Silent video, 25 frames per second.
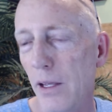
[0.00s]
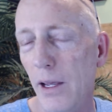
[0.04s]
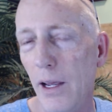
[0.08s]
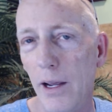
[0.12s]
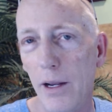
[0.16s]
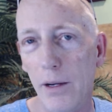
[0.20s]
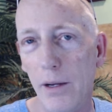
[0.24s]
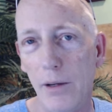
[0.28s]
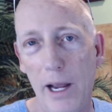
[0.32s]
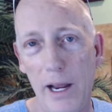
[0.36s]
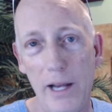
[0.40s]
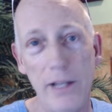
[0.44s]

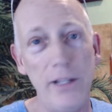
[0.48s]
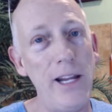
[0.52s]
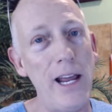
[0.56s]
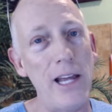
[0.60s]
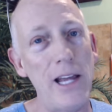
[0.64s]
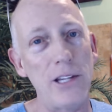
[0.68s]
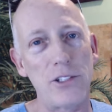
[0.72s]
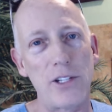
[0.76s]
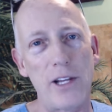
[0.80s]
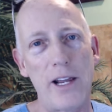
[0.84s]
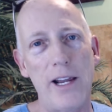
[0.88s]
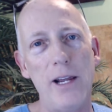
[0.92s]
and
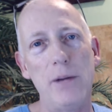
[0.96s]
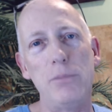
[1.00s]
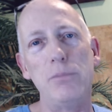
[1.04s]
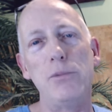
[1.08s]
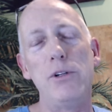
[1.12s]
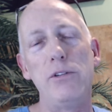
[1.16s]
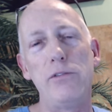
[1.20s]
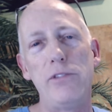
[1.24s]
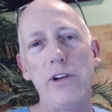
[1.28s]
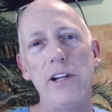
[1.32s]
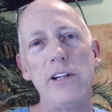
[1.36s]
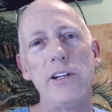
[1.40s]
yes, I am
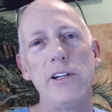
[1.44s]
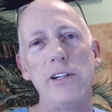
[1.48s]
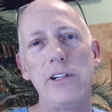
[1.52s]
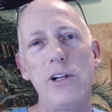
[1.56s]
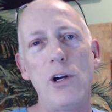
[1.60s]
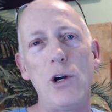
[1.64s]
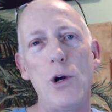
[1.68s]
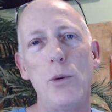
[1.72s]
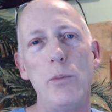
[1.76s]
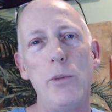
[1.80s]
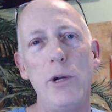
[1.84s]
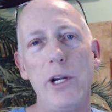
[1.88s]
defending
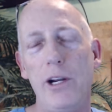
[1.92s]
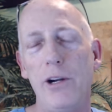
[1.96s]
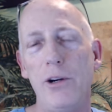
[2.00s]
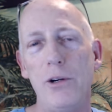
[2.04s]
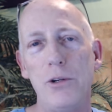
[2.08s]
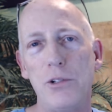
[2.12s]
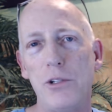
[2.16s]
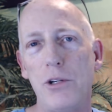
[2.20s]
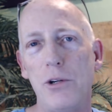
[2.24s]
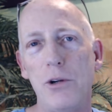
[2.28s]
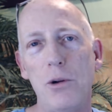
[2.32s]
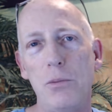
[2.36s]
Comey here,
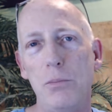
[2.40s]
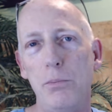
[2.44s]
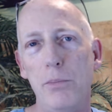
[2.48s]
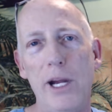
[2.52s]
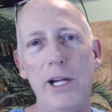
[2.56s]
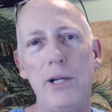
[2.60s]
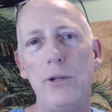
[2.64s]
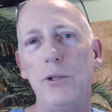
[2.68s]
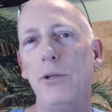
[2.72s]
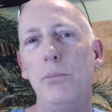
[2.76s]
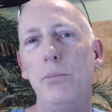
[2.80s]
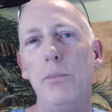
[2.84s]
so don't
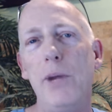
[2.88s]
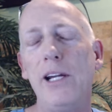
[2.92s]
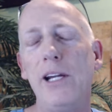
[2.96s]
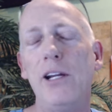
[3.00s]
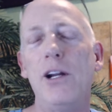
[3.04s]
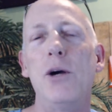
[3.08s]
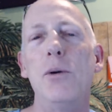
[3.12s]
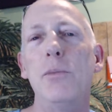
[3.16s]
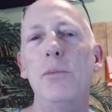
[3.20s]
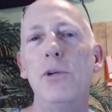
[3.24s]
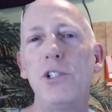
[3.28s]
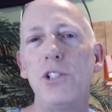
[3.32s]
make
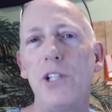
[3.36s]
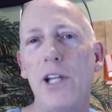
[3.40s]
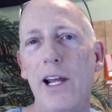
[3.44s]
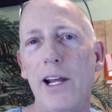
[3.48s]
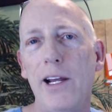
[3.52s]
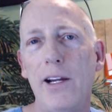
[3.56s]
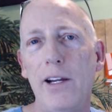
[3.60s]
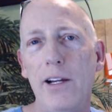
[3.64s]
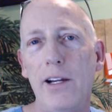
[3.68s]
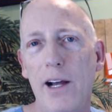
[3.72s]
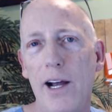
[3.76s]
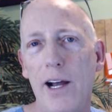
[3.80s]
no
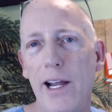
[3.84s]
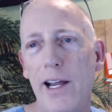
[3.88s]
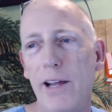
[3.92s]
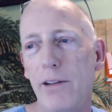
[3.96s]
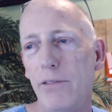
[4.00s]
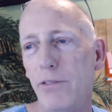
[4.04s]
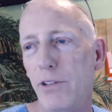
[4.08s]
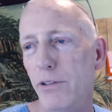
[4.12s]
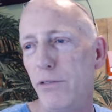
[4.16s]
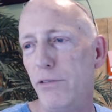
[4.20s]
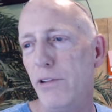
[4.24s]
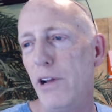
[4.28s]
mistake, I
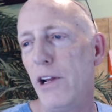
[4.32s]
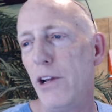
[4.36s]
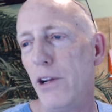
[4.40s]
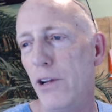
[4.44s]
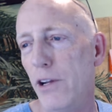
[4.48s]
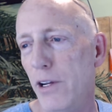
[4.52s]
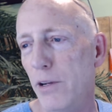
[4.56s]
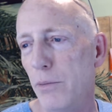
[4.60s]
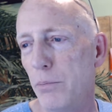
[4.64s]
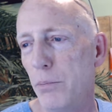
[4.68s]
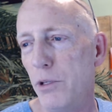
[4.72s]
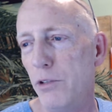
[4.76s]
have defended
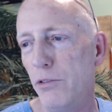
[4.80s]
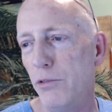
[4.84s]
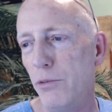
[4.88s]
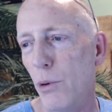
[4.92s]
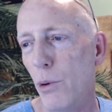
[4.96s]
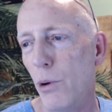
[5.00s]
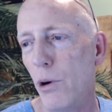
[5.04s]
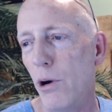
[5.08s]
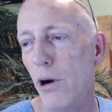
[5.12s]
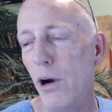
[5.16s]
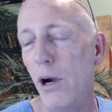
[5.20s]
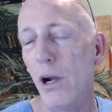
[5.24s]
him
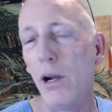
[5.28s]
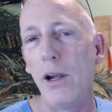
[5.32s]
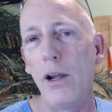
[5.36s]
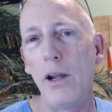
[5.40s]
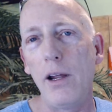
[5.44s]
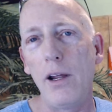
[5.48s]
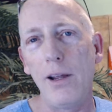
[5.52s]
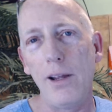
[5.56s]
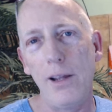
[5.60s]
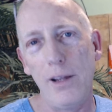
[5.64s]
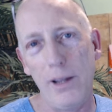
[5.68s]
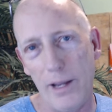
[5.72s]
before,
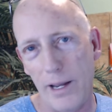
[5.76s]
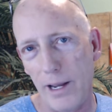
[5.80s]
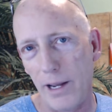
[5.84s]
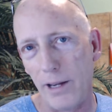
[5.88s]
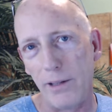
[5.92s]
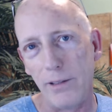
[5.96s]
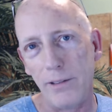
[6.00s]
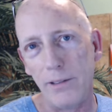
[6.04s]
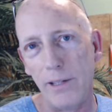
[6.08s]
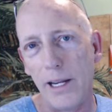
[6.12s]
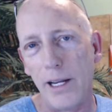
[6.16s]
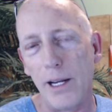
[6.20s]

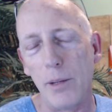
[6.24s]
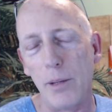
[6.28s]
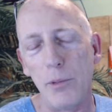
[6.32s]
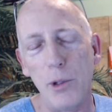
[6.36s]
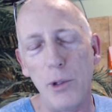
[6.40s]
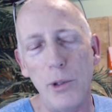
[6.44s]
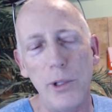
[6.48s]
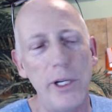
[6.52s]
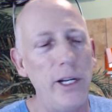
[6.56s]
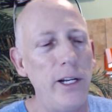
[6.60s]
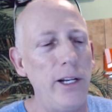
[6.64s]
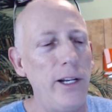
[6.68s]
and I'm
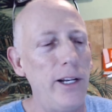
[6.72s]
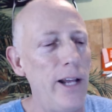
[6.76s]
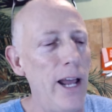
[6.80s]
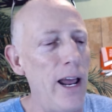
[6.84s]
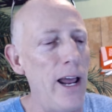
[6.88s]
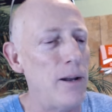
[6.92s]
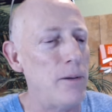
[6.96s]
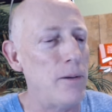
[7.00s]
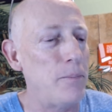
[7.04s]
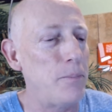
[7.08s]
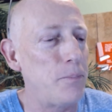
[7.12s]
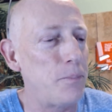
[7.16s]
doing it
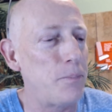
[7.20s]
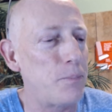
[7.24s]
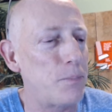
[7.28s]
again.